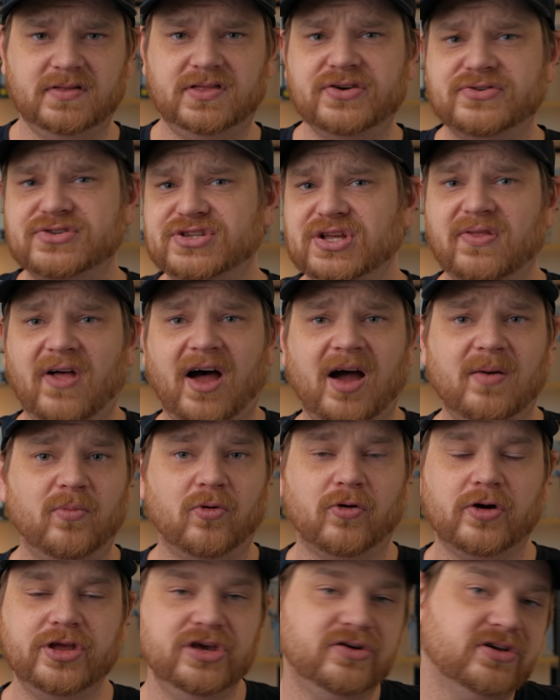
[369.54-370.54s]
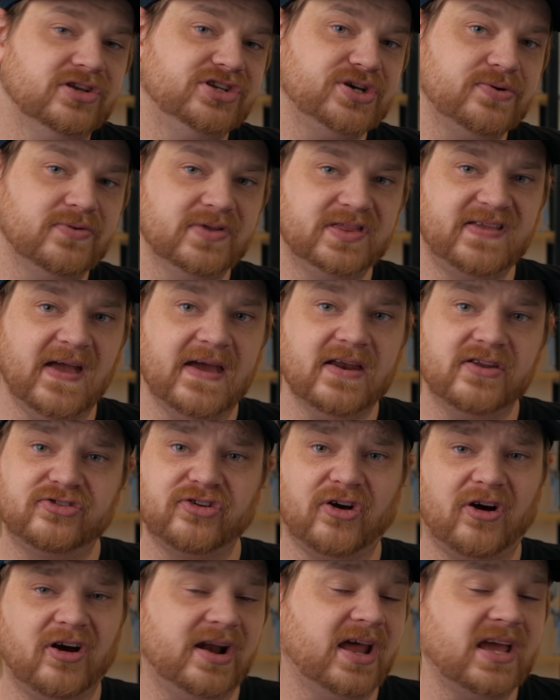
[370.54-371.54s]
There's a lot more you can do with
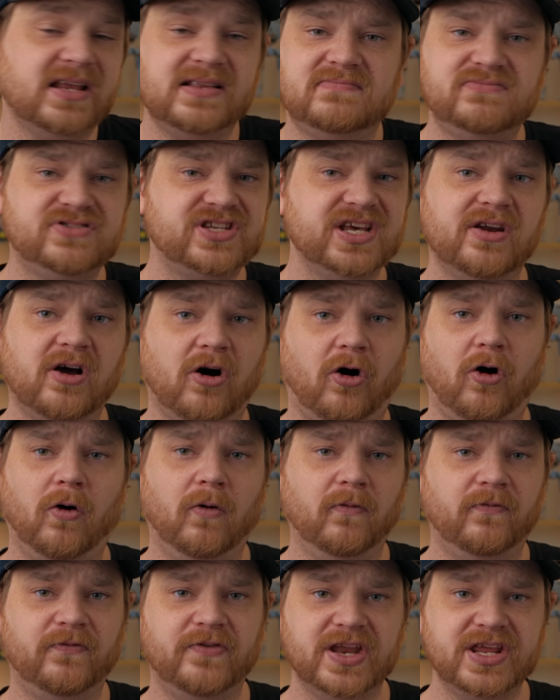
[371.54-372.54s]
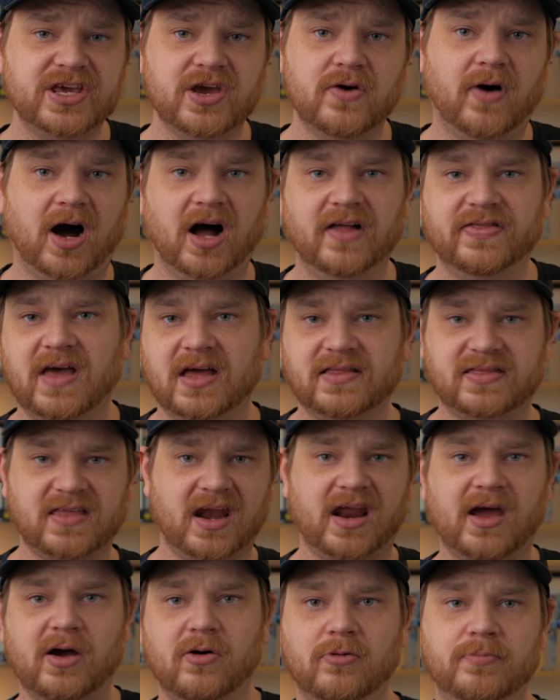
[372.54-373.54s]
DataJar, and I did a whole video on that
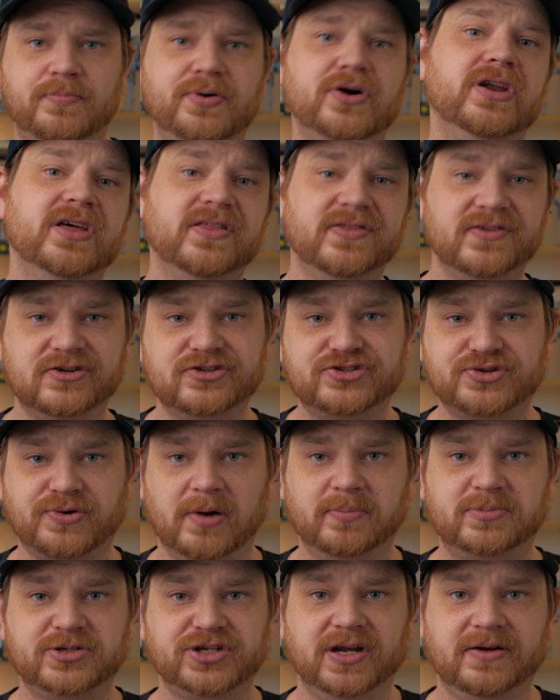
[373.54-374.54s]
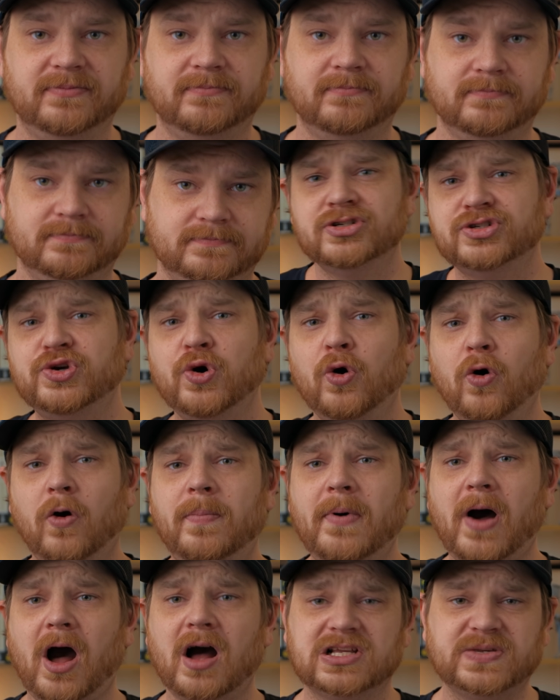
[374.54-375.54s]
that I will put in the description.
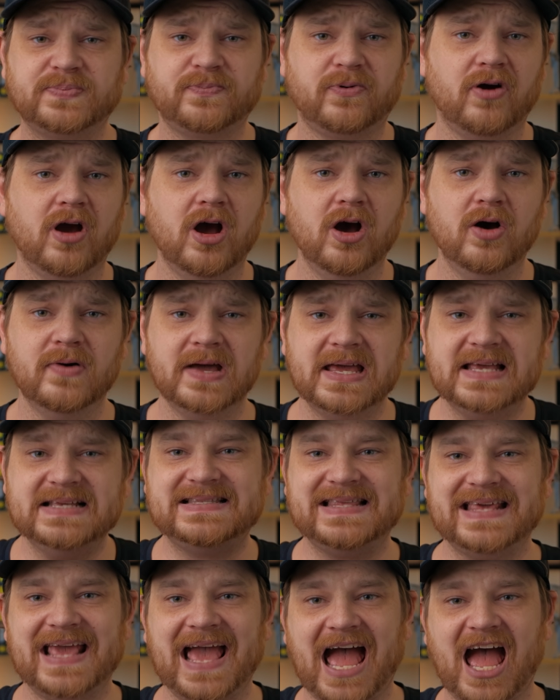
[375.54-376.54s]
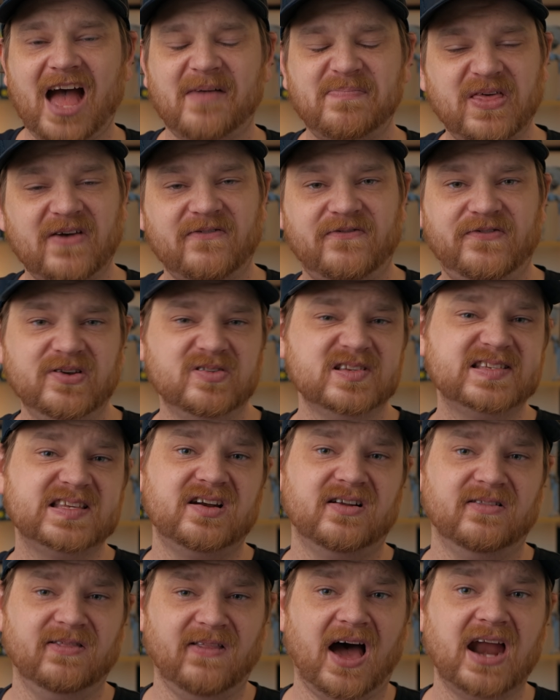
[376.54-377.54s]
Toolbox Pro is the app that fills
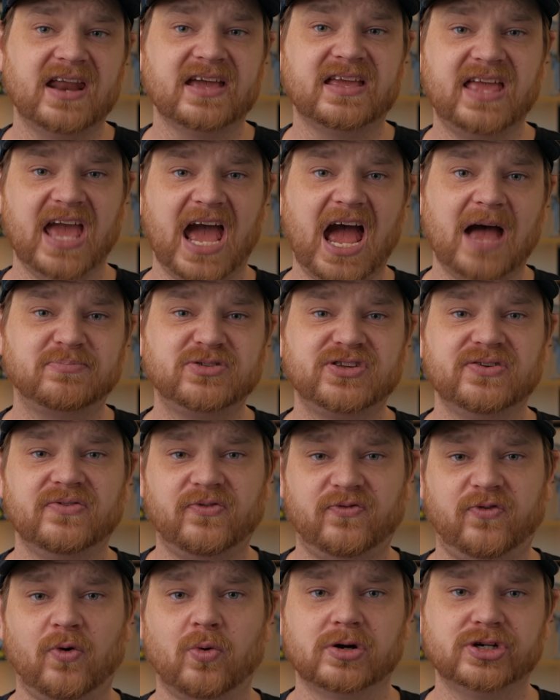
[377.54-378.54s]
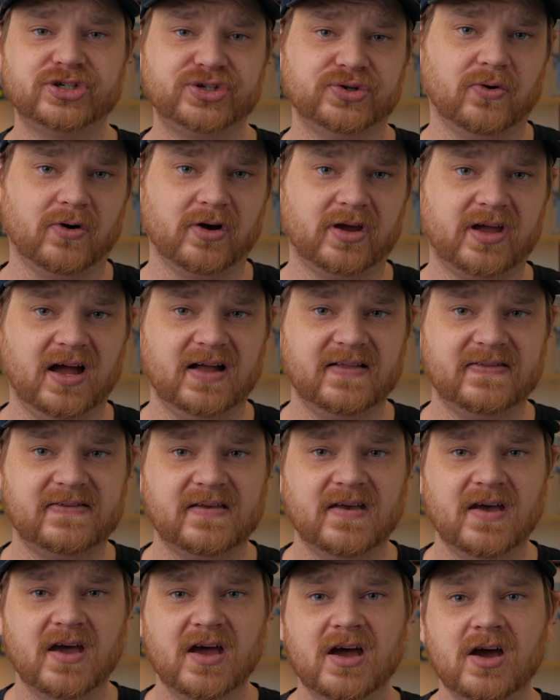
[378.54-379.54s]
in a lot of gaps for
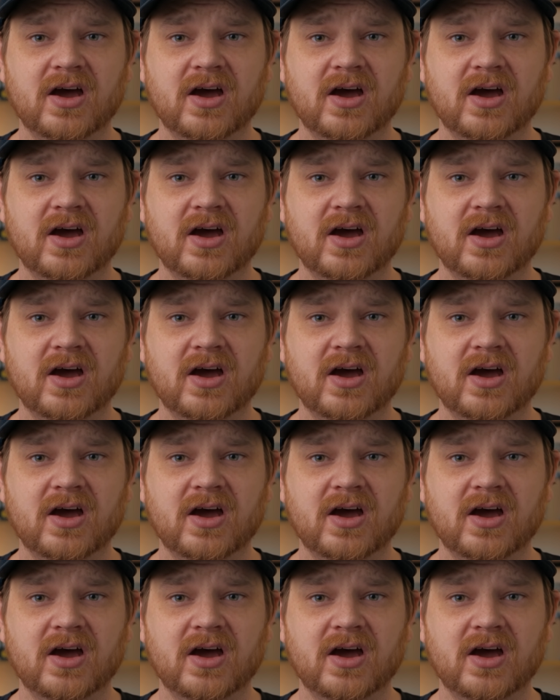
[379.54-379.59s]
shortcuts.